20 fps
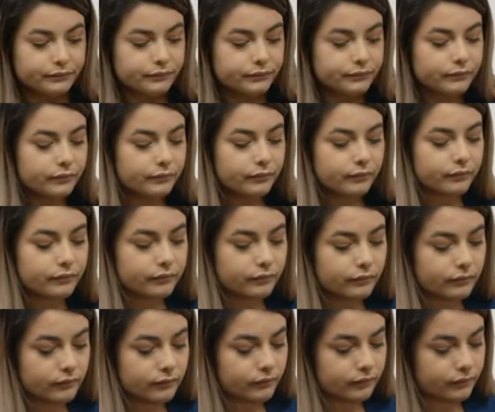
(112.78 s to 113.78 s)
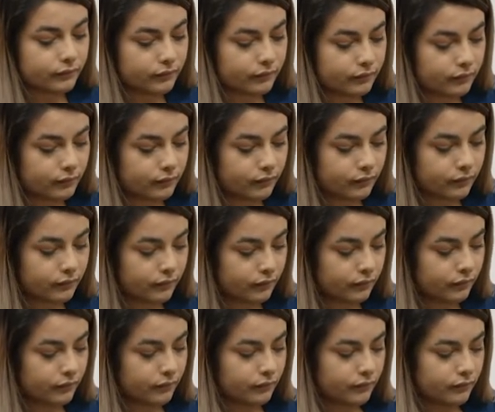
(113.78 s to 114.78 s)

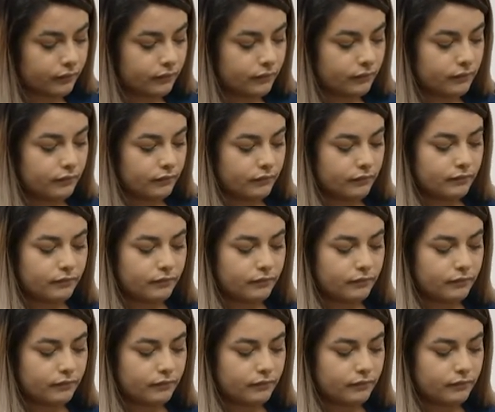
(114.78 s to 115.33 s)
(no one is talking)